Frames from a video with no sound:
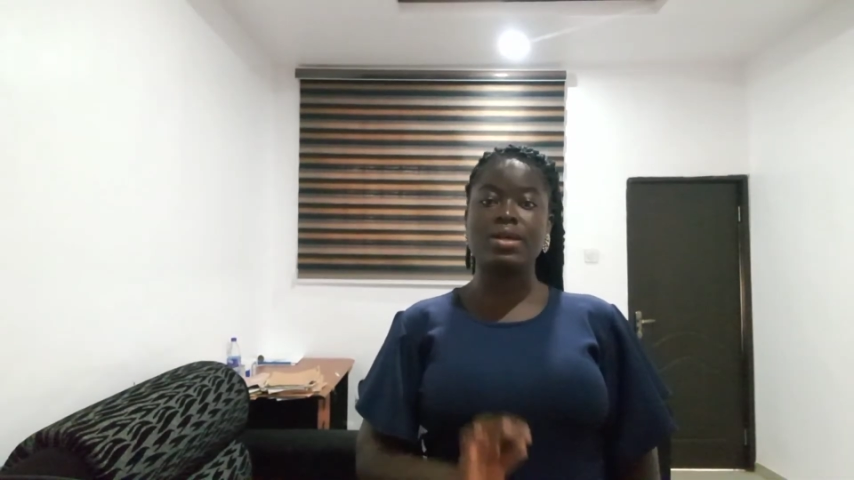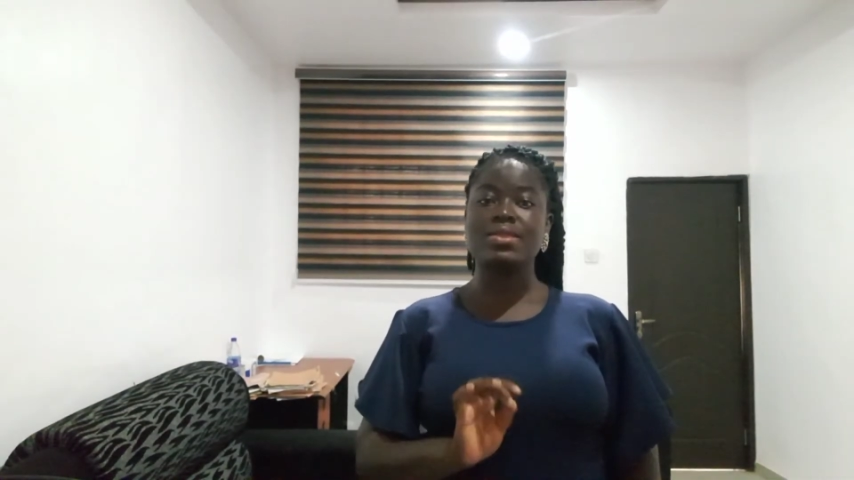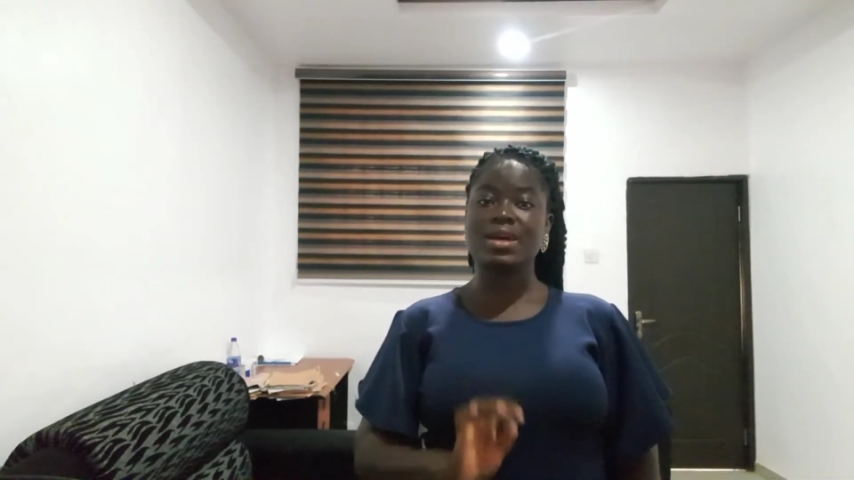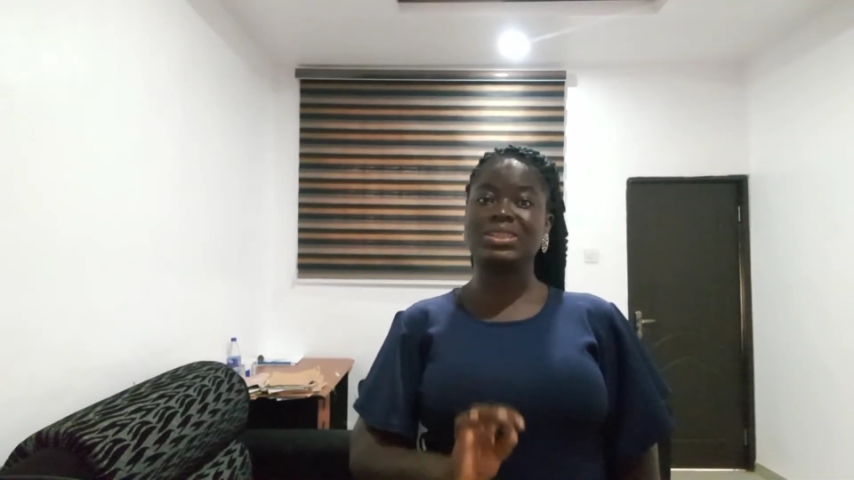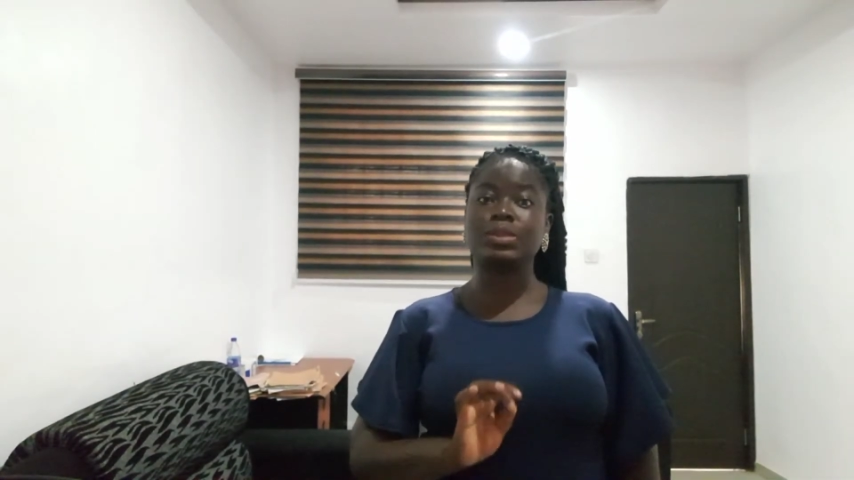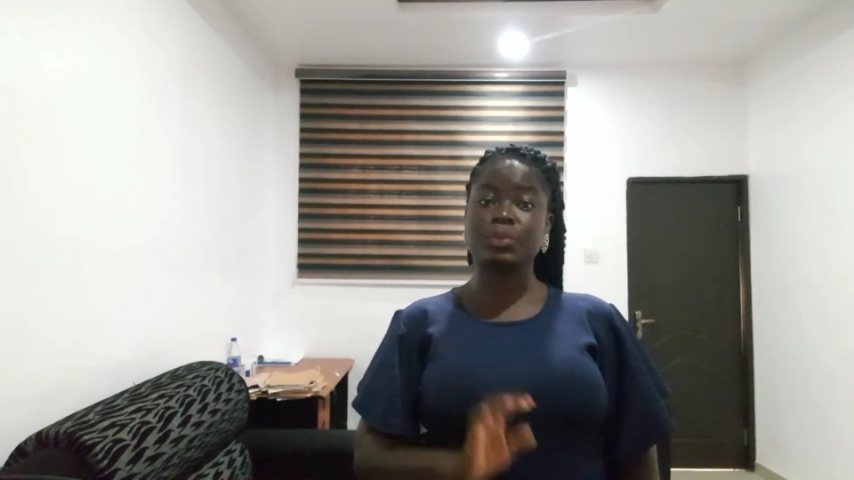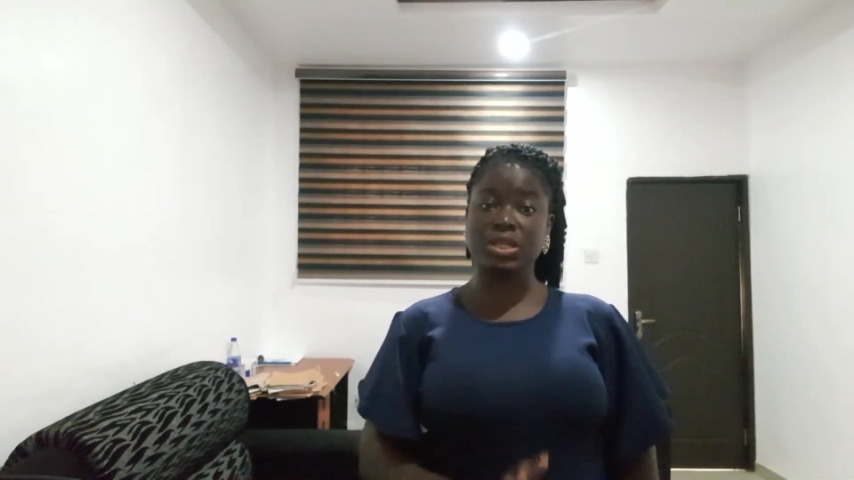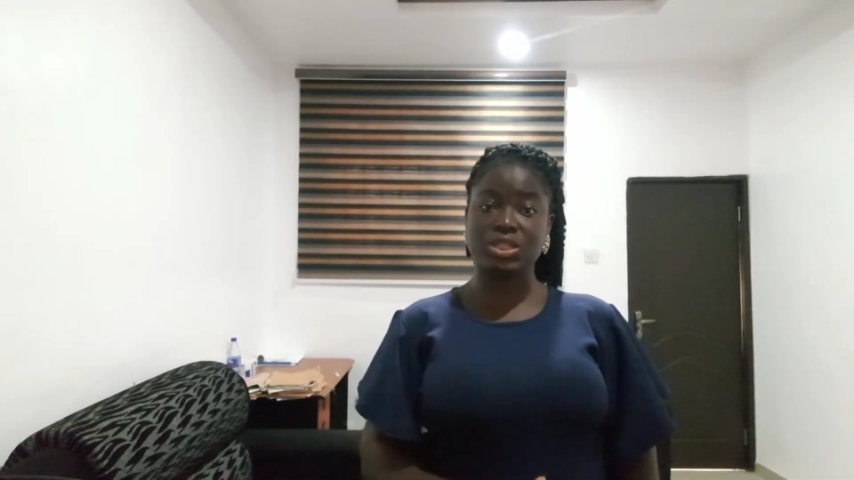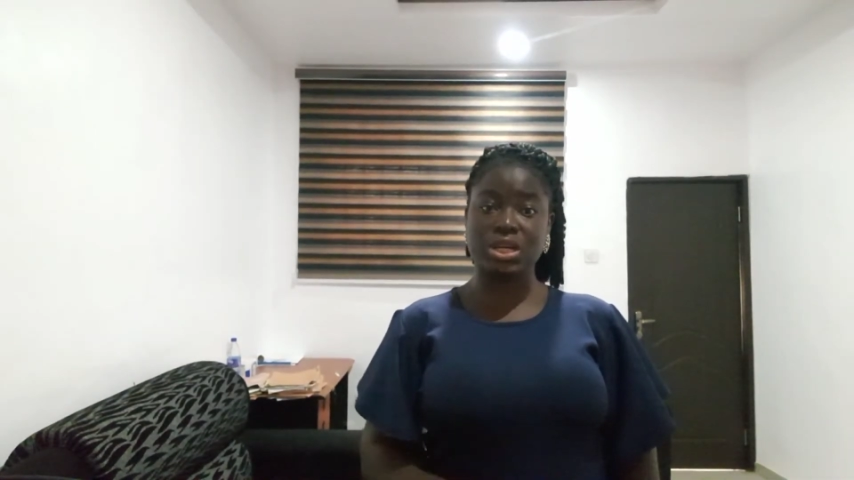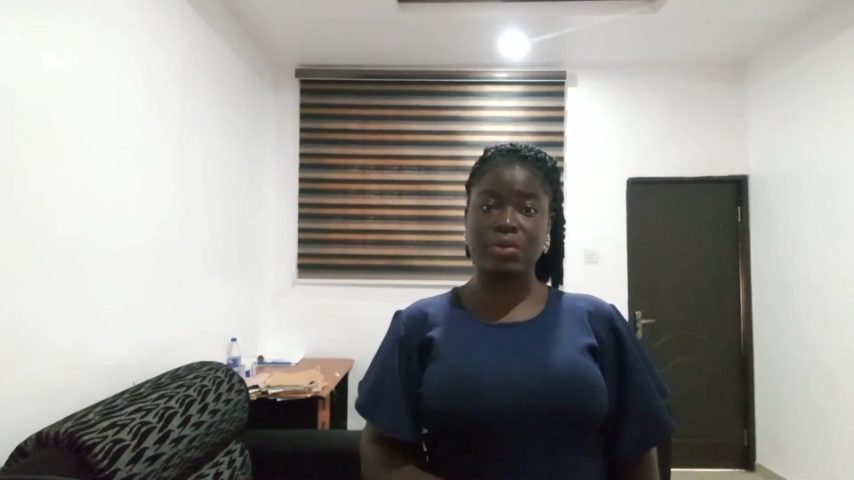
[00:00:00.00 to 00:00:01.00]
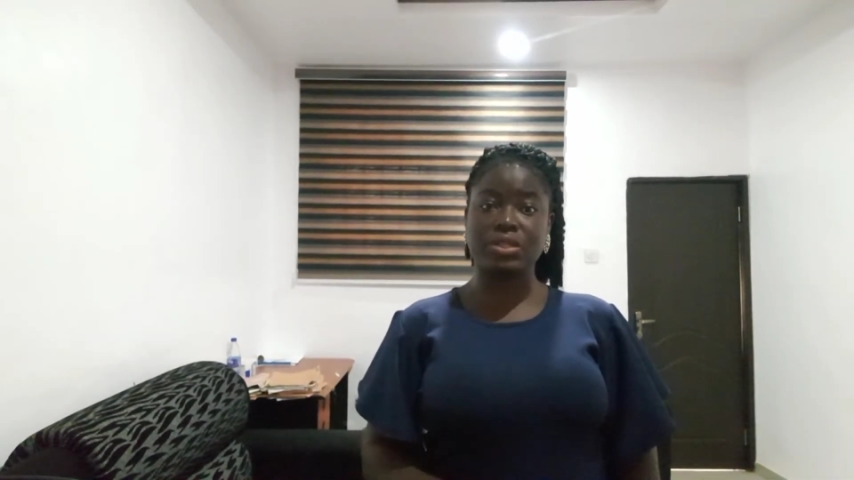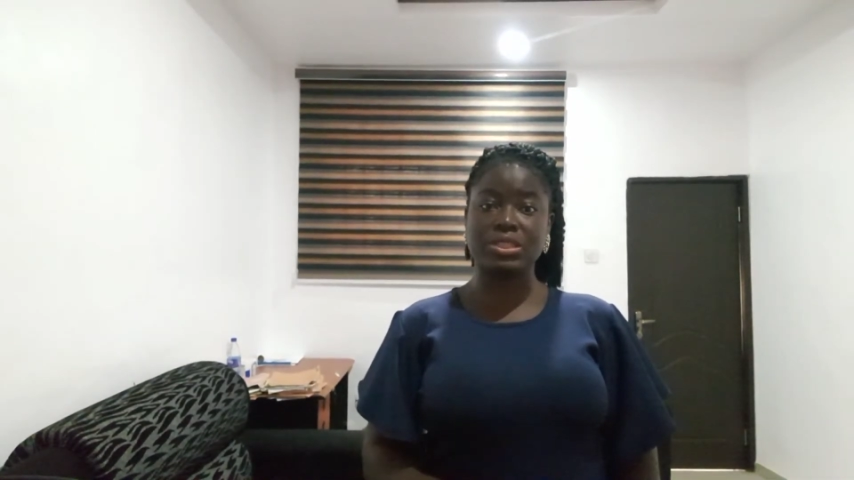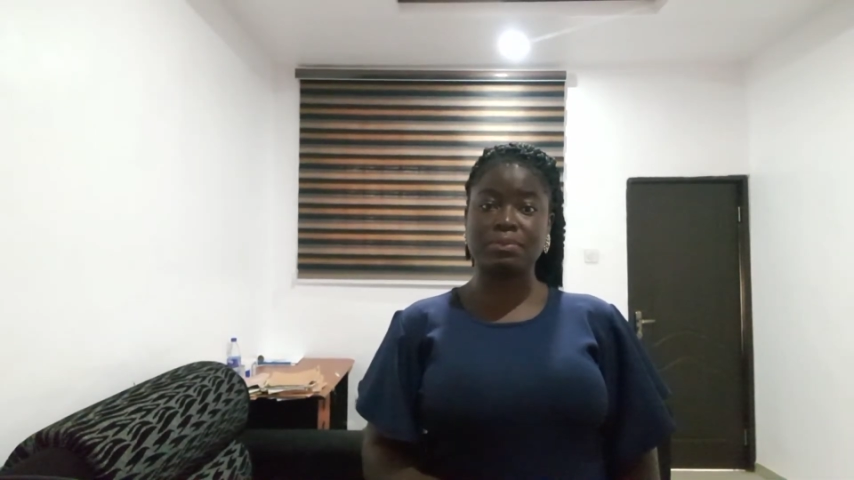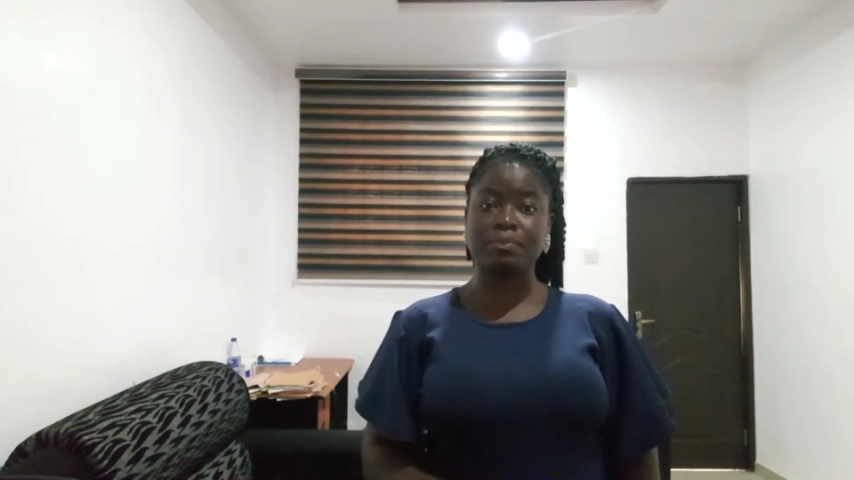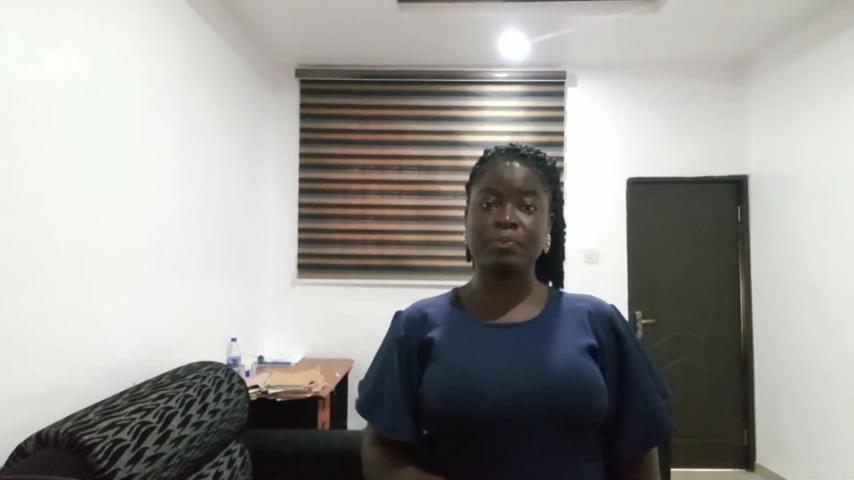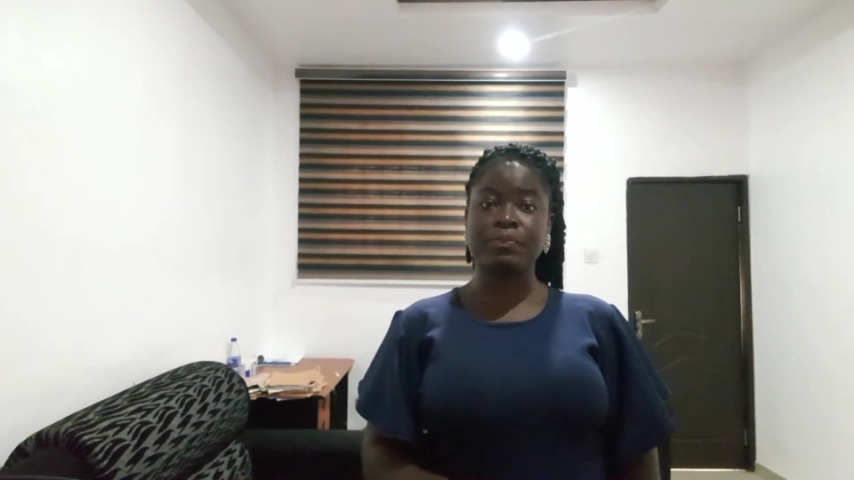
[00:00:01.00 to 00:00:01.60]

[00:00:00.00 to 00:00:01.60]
That's plagiarism.